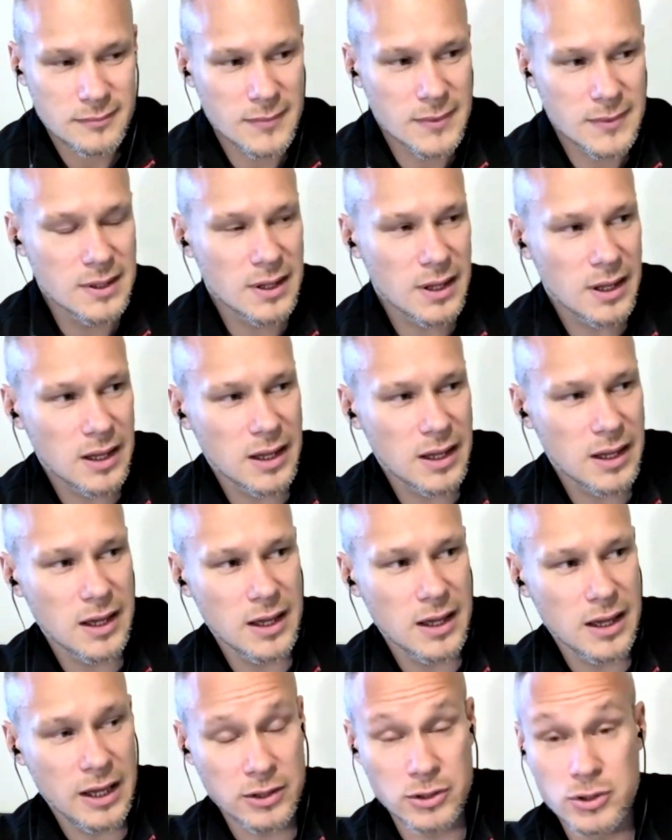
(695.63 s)

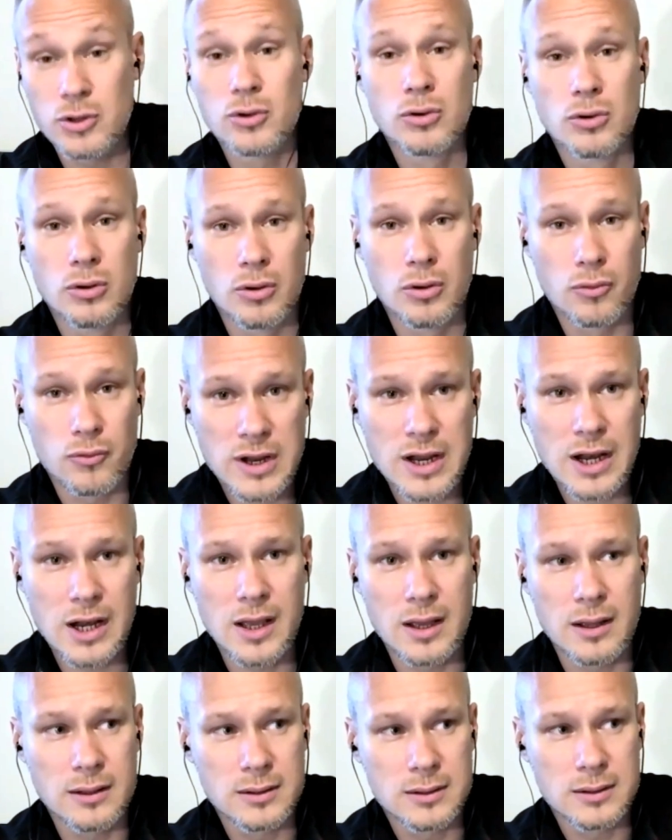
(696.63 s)
And you
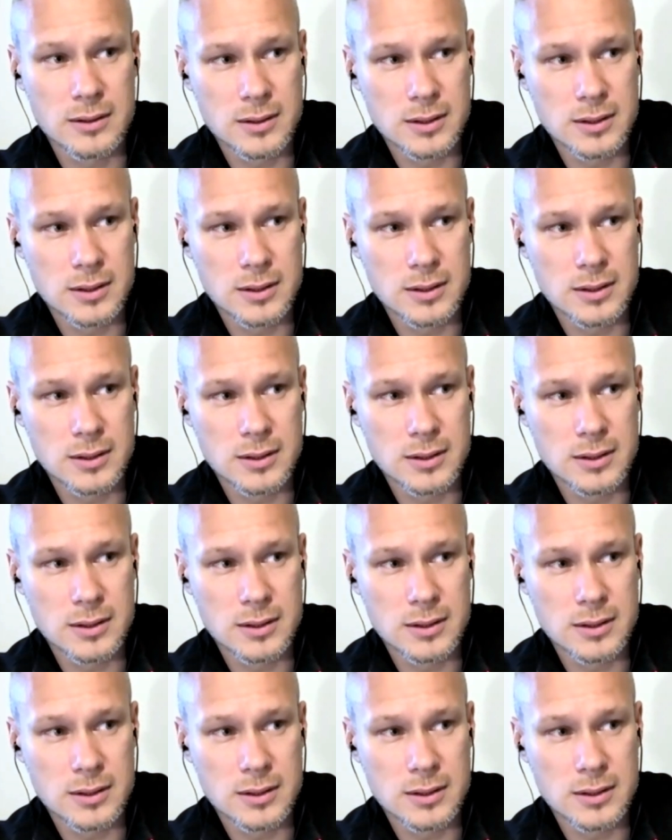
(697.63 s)
really